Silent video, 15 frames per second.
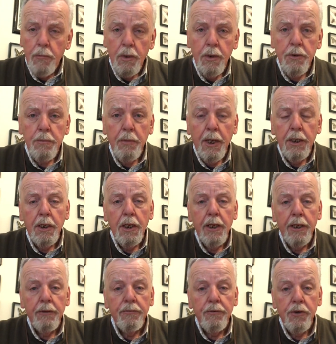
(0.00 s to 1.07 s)
It's mainly
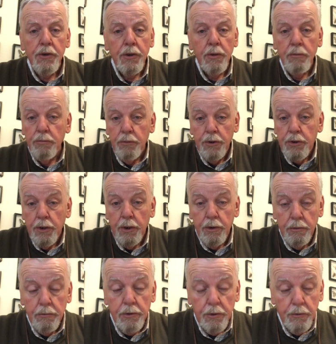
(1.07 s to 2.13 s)
lake fishing, which I
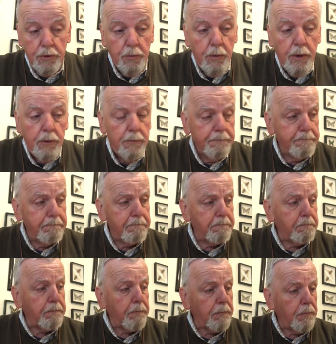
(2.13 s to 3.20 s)
do as well.
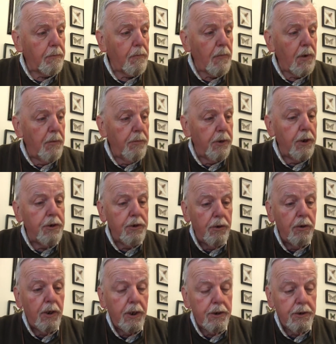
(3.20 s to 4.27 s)
But I do
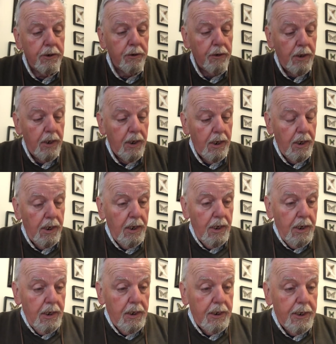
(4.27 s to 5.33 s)
like to
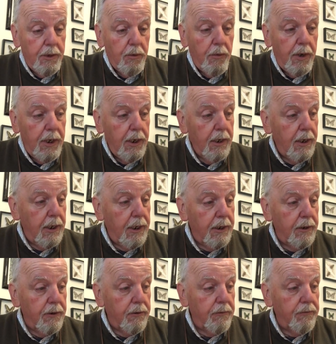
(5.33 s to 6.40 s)
get away
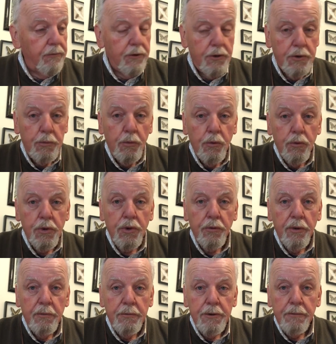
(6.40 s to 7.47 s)
and fish small
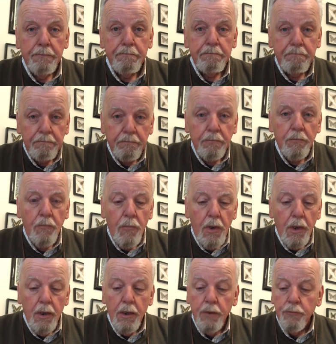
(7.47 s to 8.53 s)
streams.
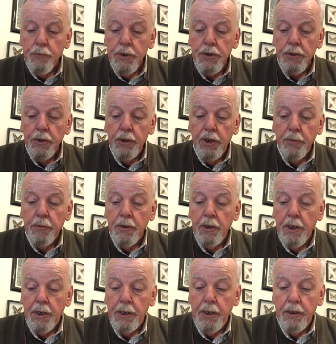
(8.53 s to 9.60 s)
And recently I've been
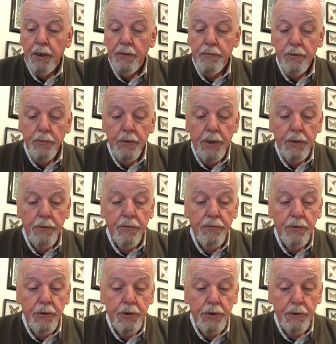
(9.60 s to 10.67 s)
lucky enough to be able to
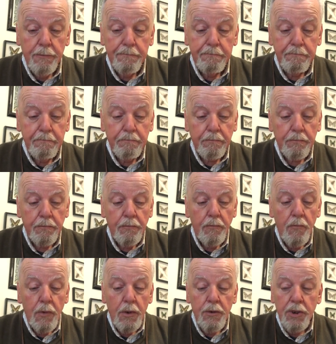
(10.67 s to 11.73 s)
fish
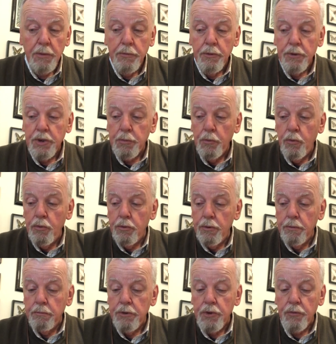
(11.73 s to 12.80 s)
some of the smaller
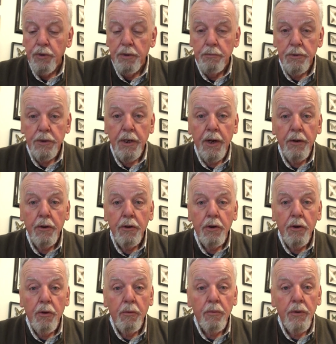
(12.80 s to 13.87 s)
streams down in
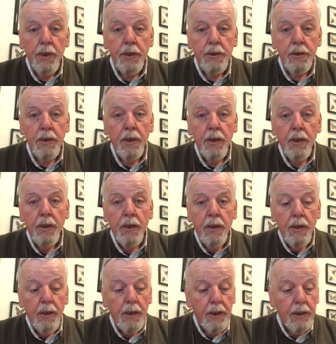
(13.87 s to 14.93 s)
the Otways
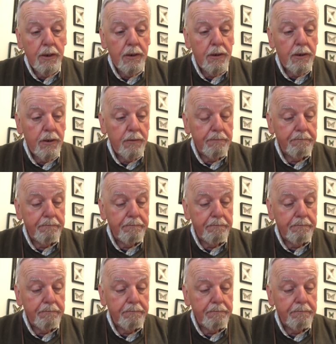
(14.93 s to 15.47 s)
and